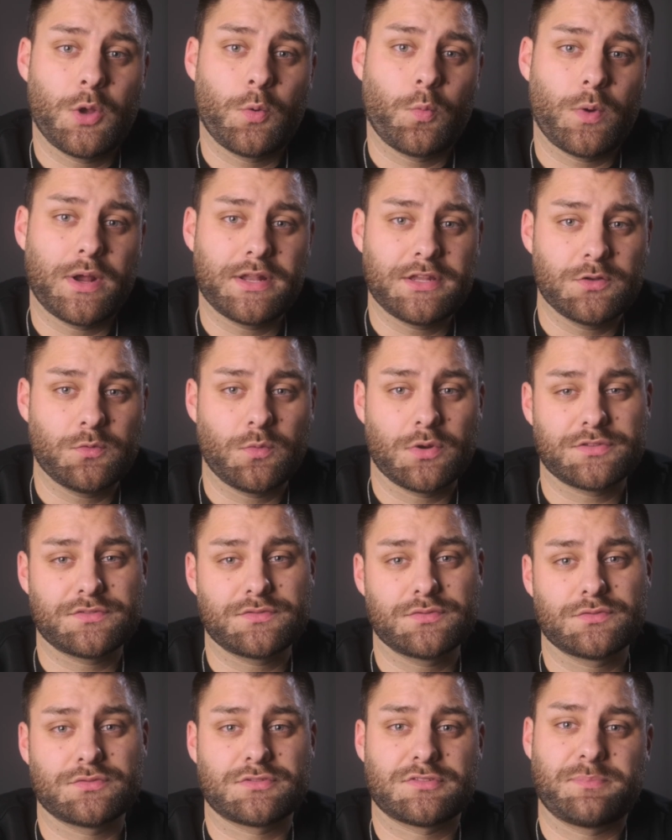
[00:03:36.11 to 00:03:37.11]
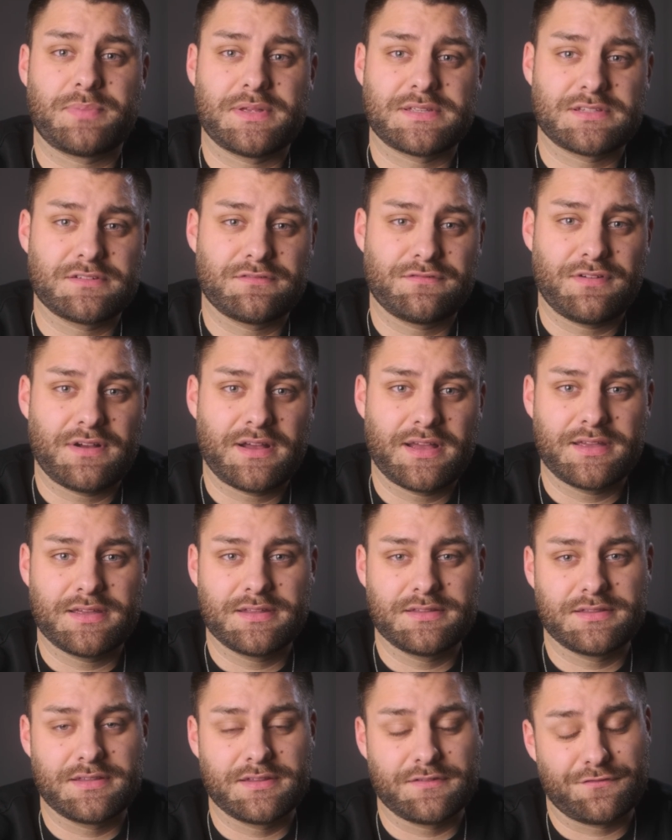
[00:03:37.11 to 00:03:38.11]
when you want to specify
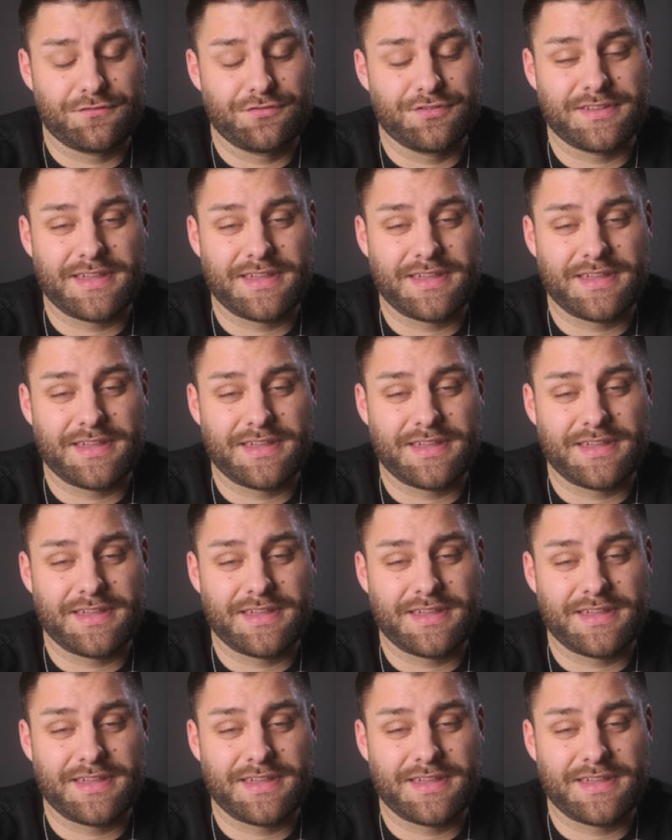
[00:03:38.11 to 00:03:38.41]
in different